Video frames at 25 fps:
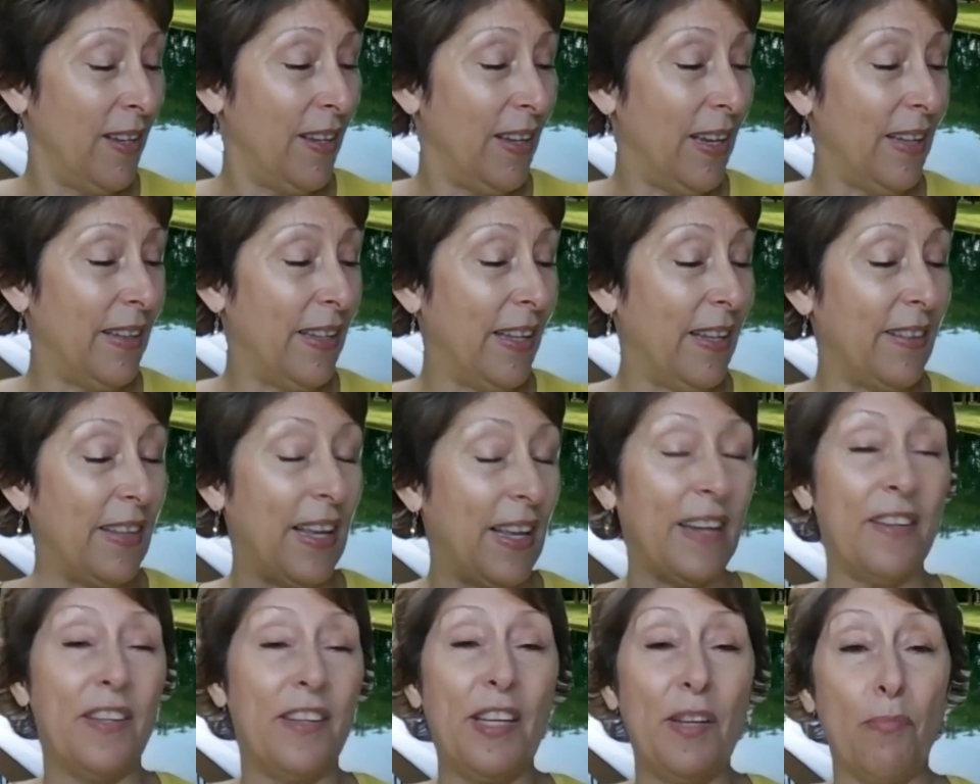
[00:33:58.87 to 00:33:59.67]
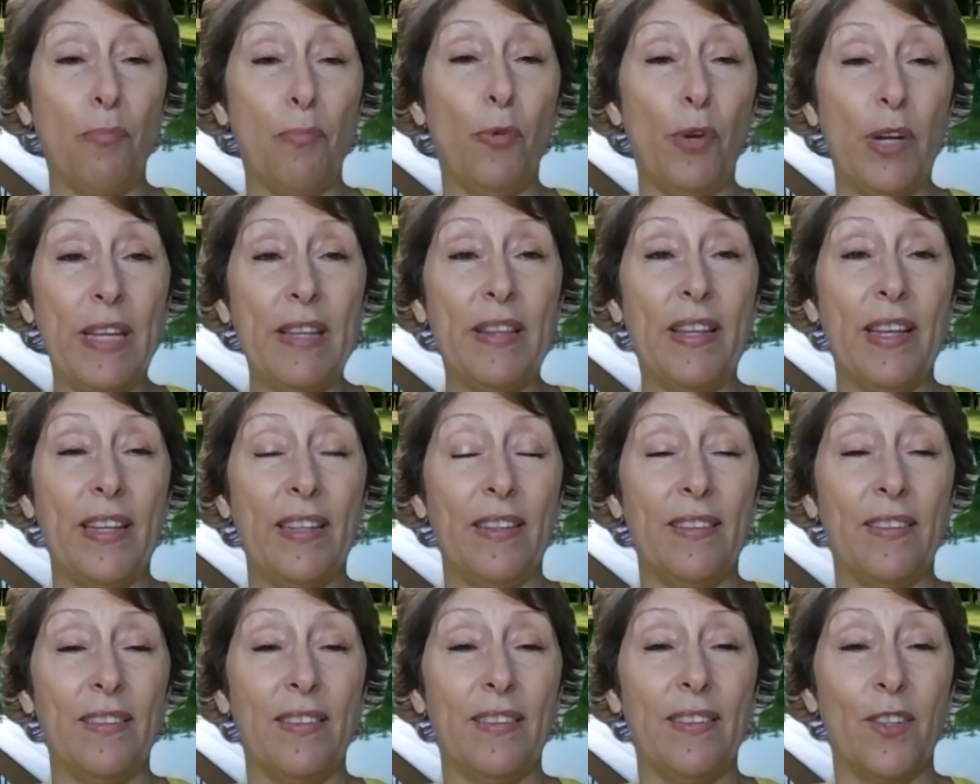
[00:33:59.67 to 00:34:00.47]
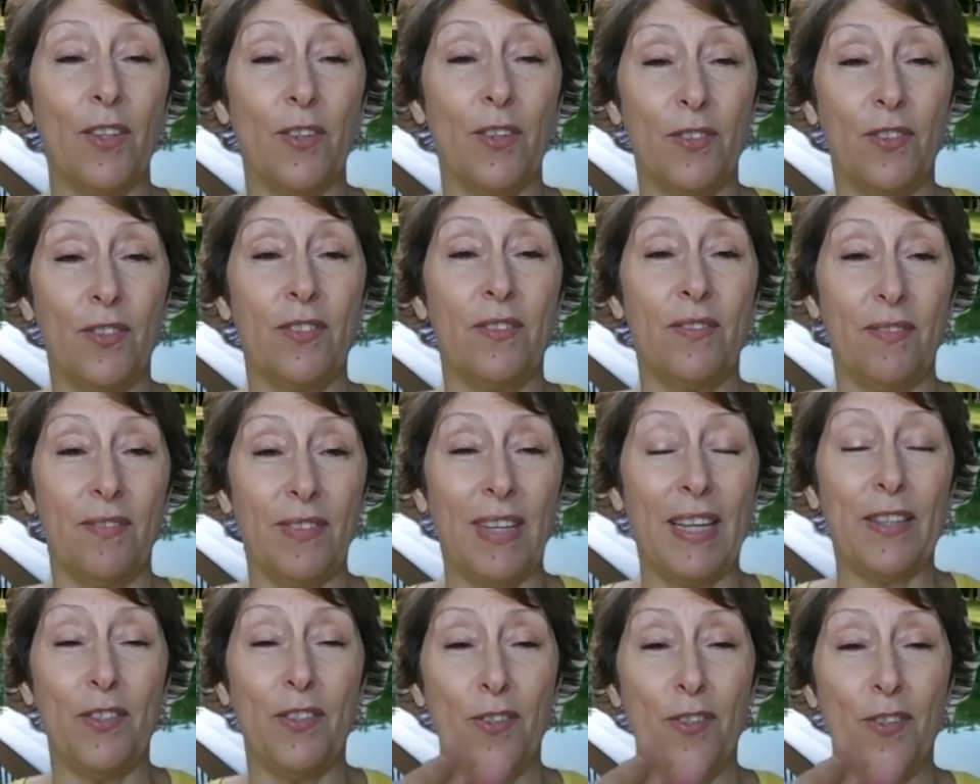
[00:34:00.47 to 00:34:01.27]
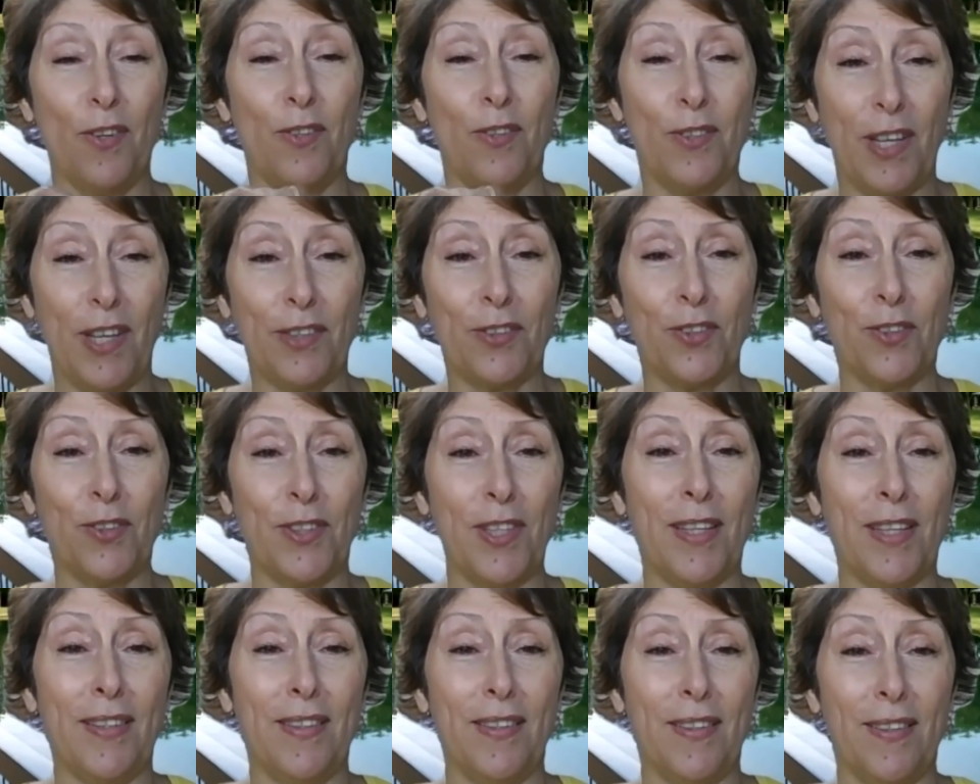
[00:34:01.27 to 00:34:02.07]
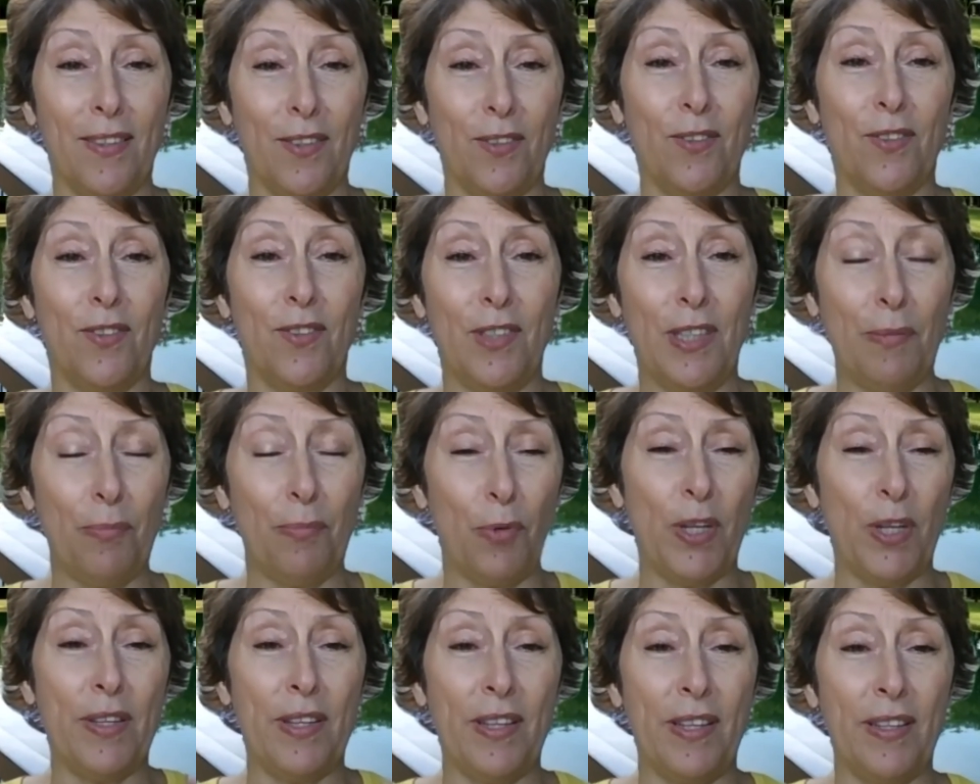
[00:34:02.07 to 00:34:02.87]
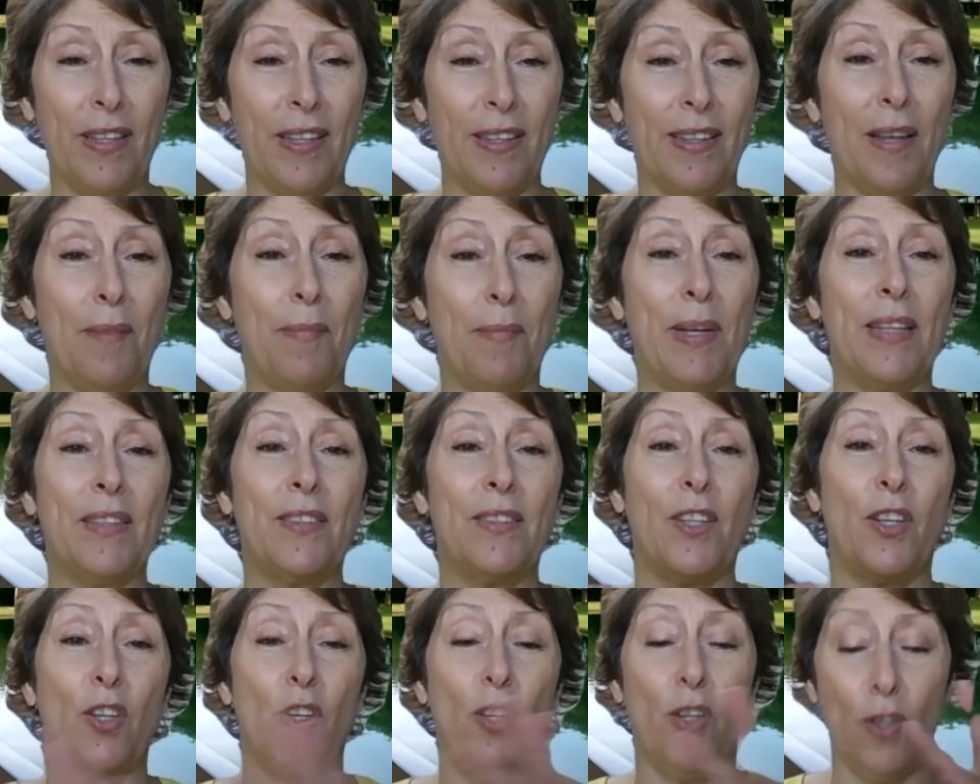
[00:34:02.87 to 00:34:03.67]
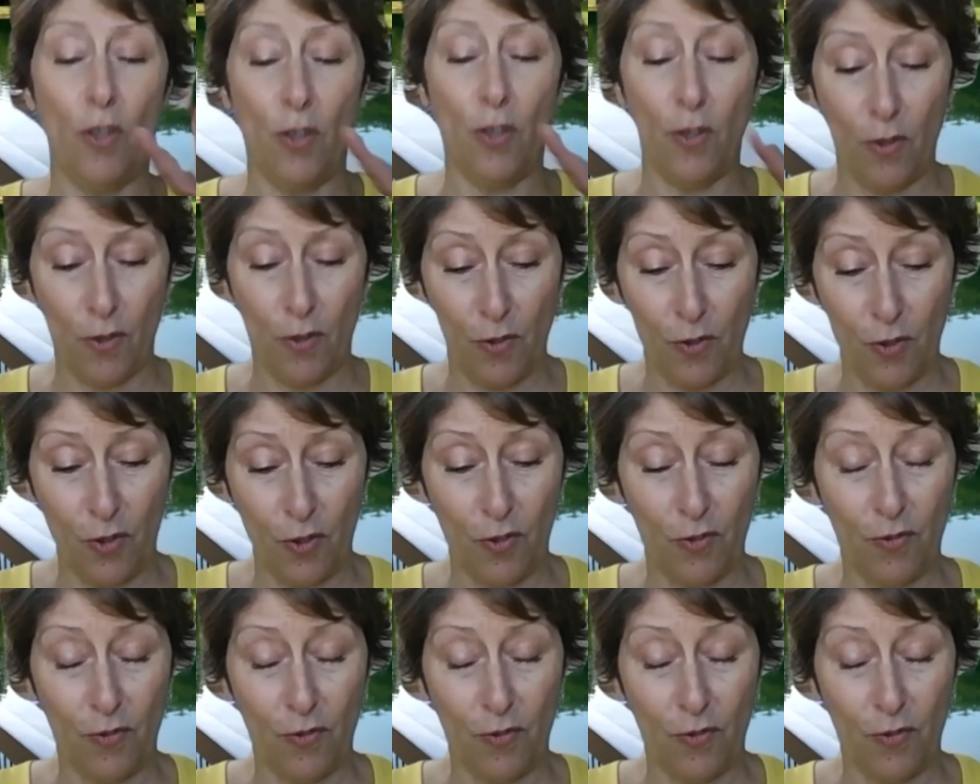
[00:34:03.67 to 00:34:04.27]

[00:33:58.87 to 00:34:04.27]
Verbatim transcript: And then that deep breathing, those I do those exercise, those deep breathing, and that makes a huge